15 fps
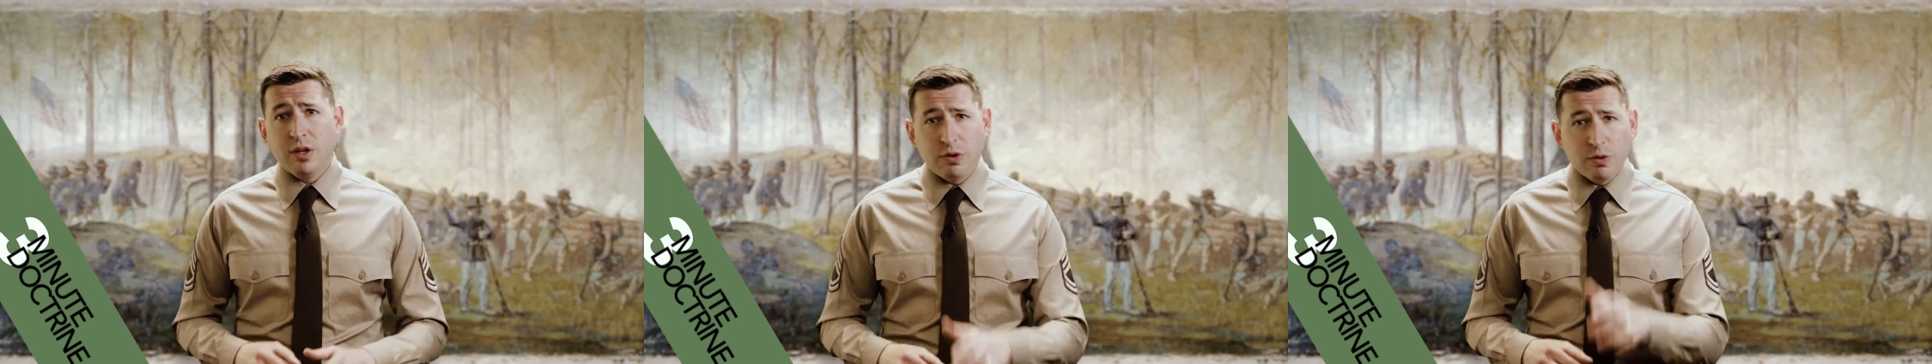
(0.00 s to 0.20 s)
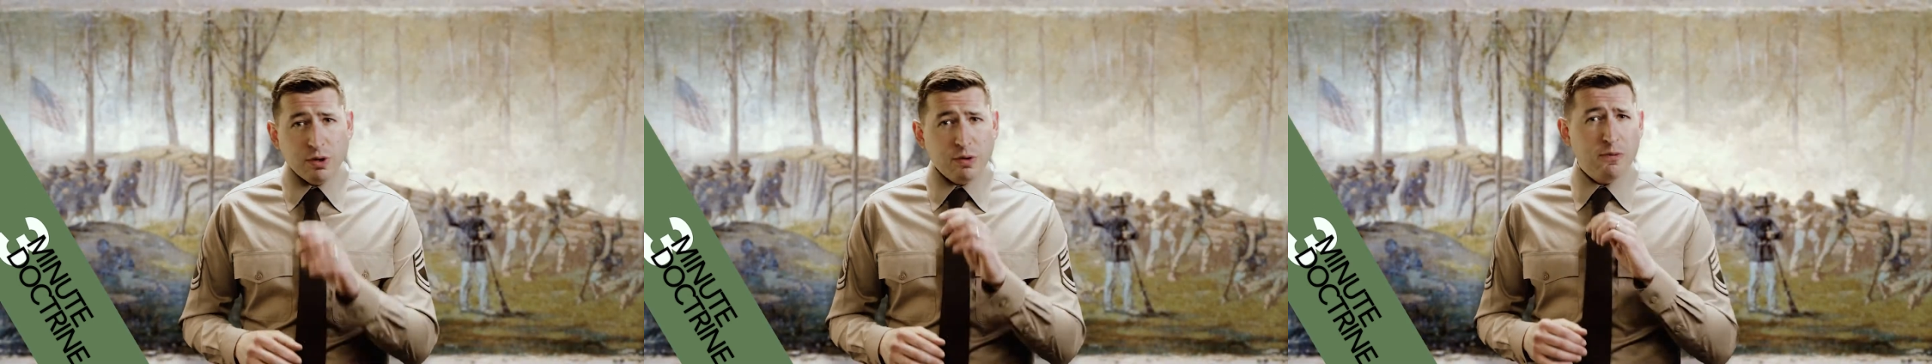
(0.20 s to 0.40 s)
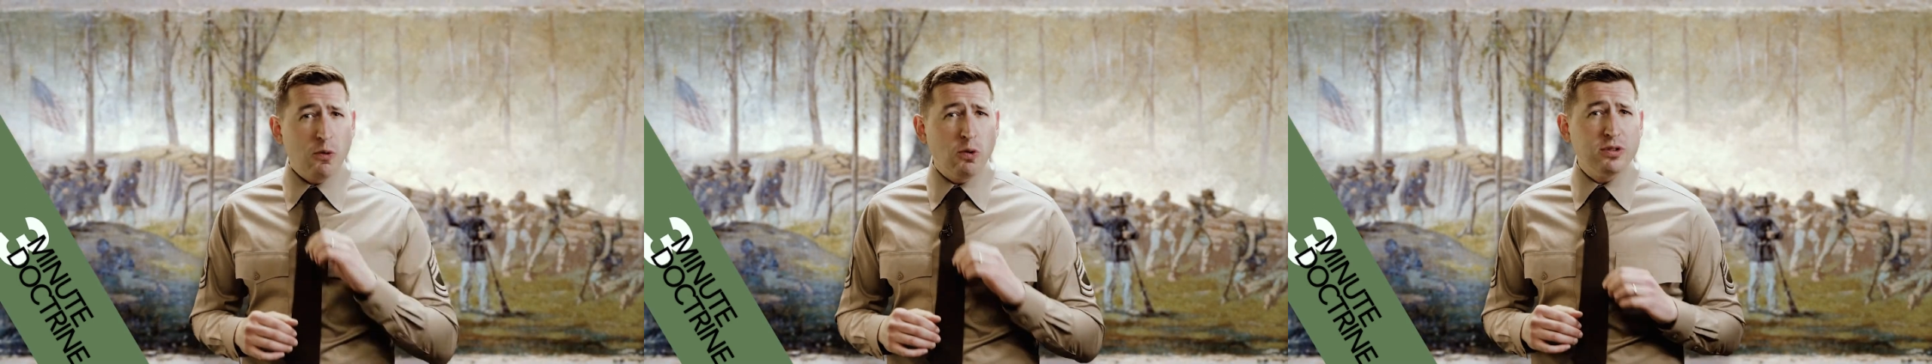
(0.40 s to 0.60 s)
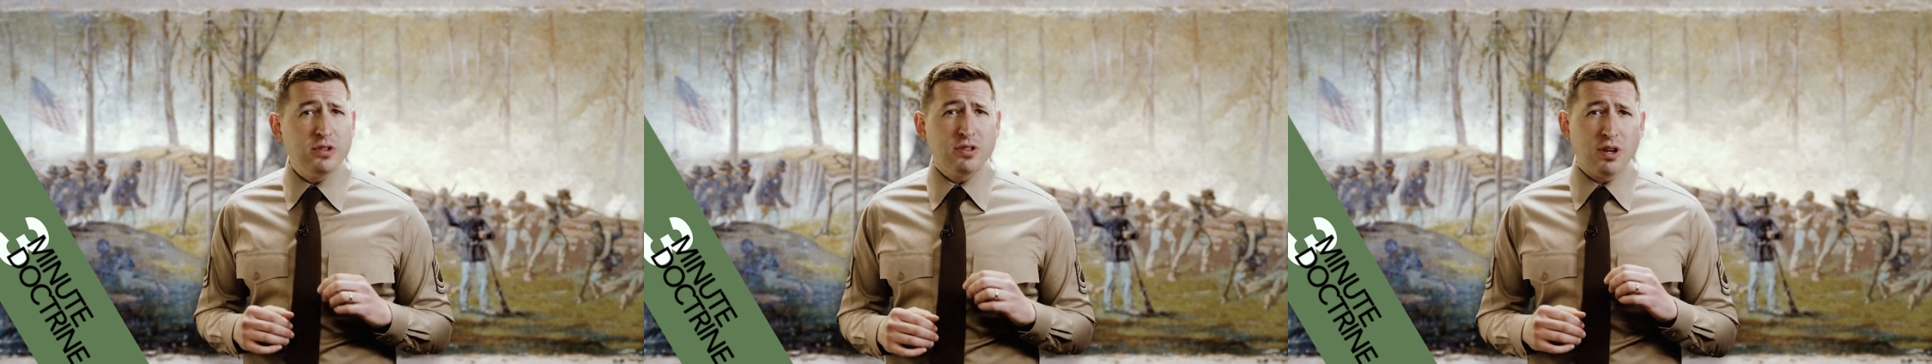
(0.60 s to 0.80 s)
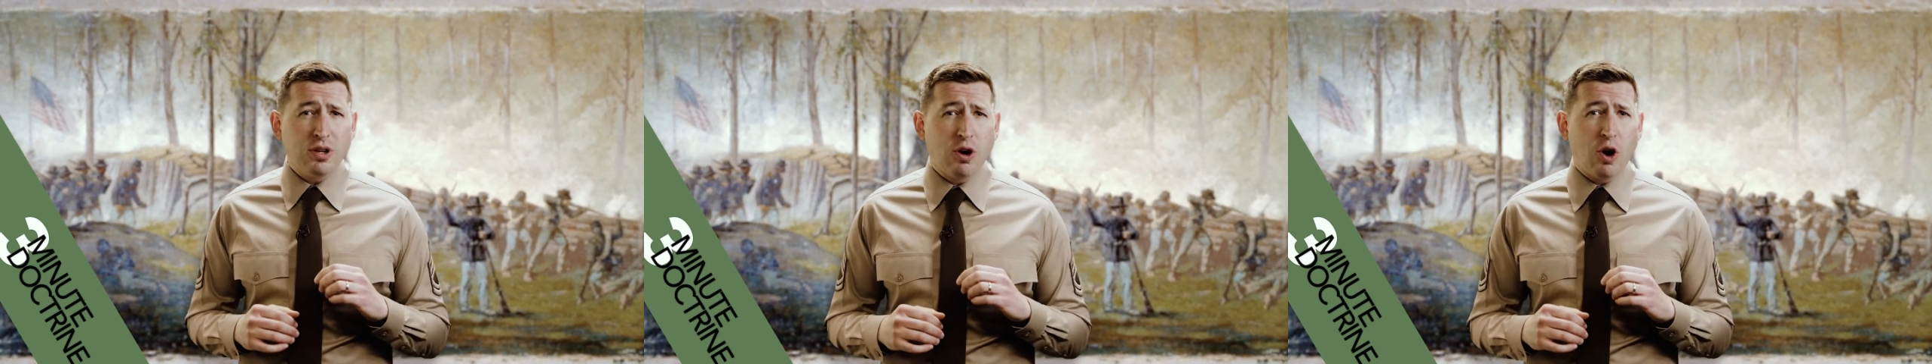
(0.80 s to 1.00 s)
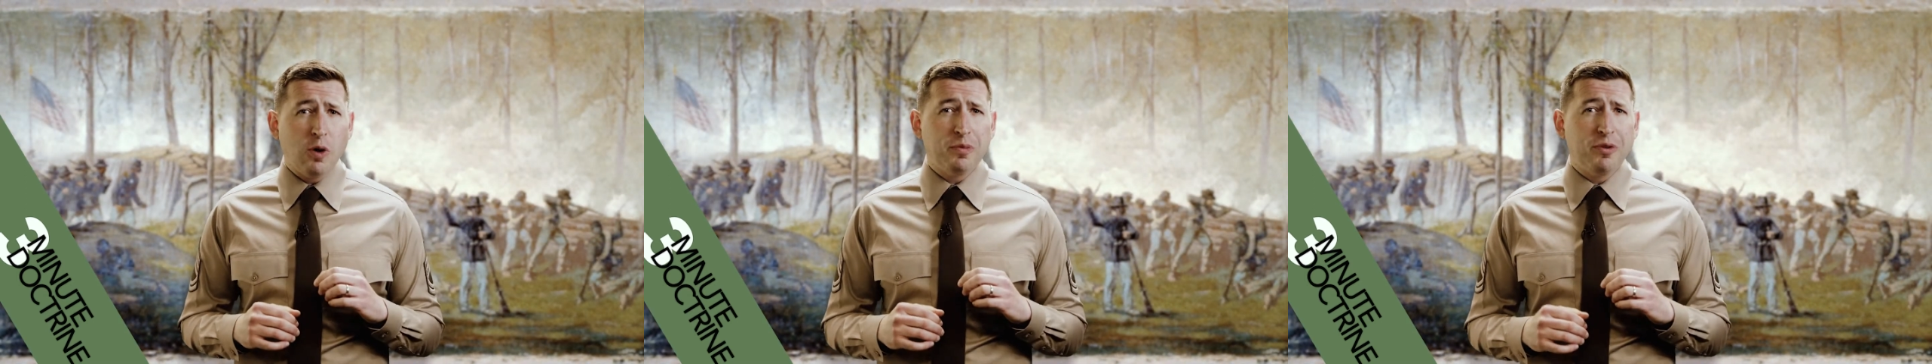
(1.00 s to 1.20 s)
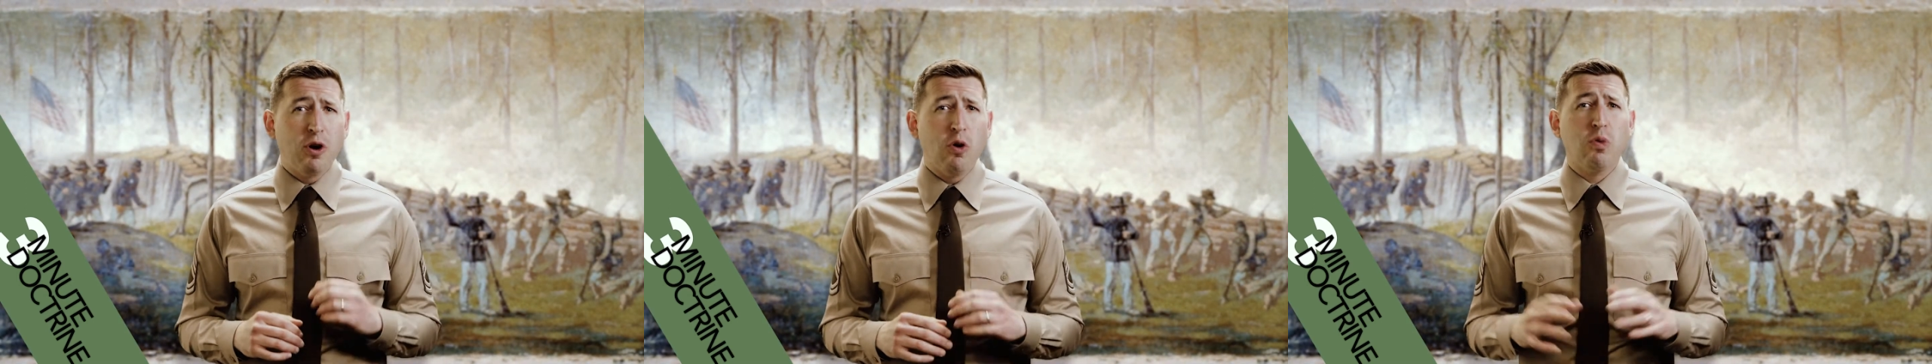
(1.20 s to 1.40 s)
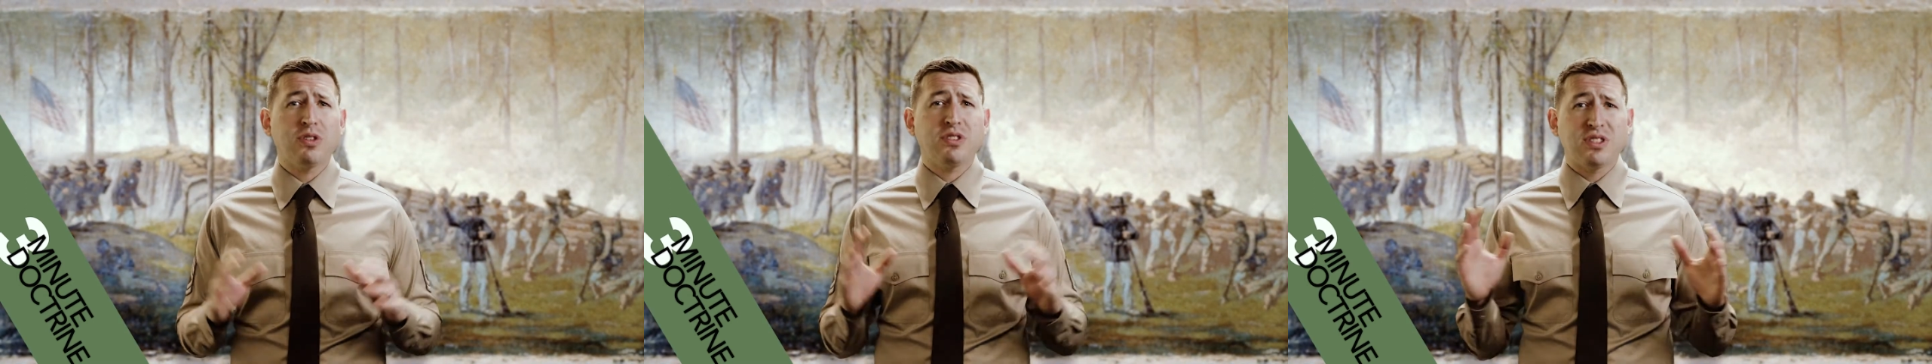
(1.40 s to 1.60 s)
Union forces on Culp's
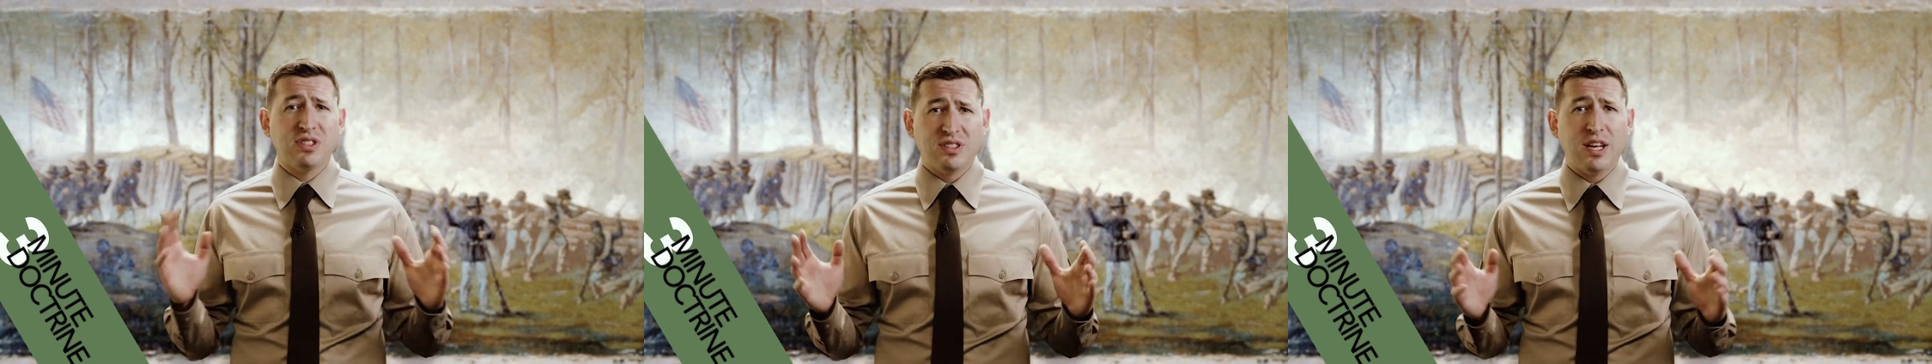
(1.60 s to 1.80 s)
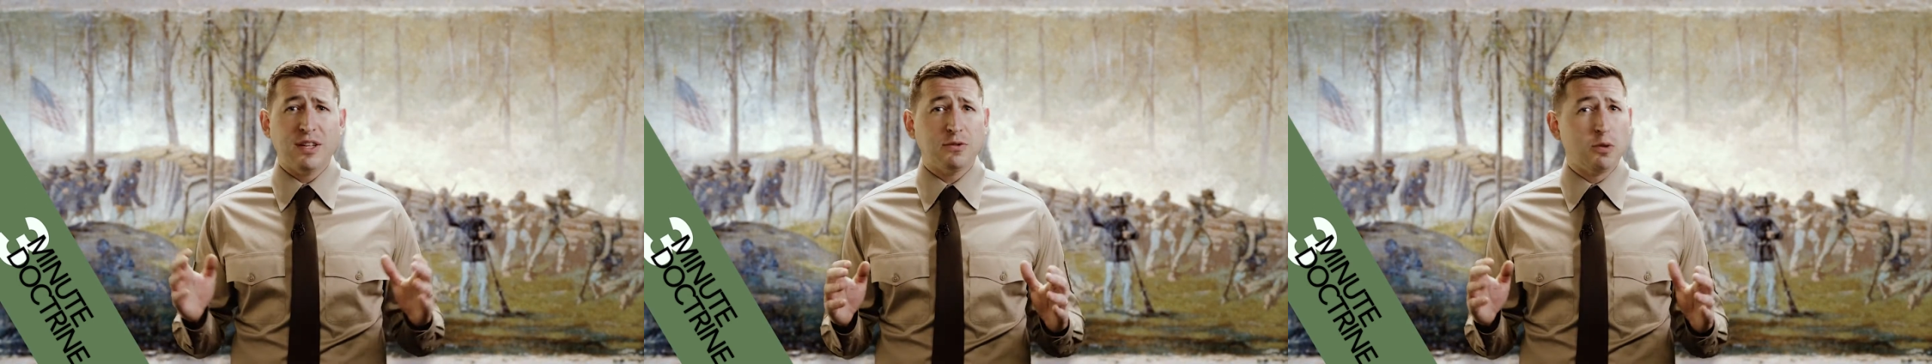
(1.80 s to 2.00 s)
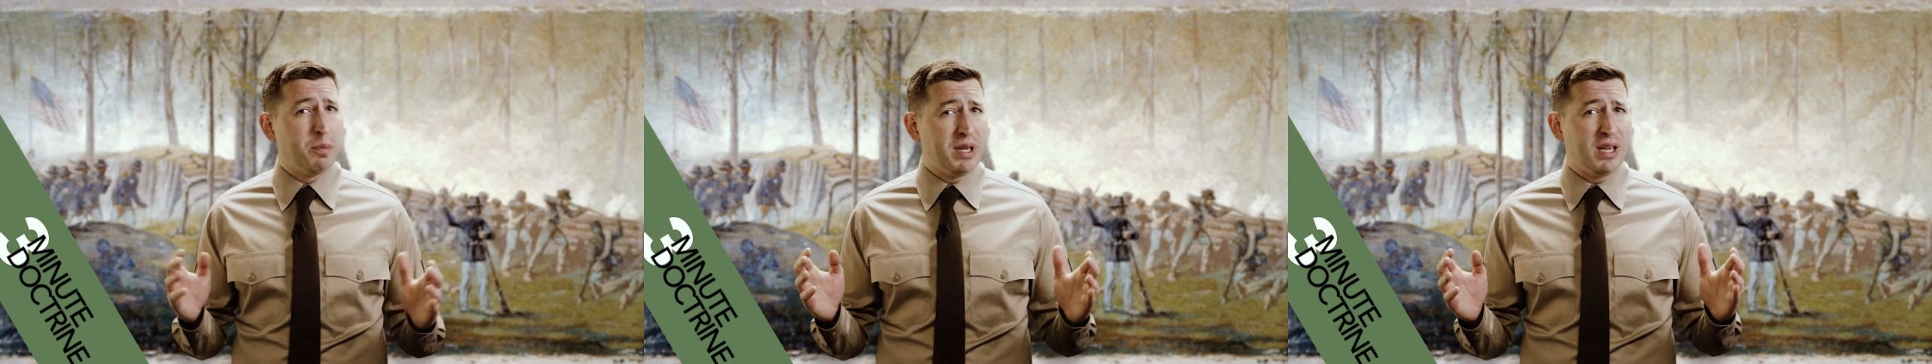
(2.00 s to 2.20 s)
Hill were successful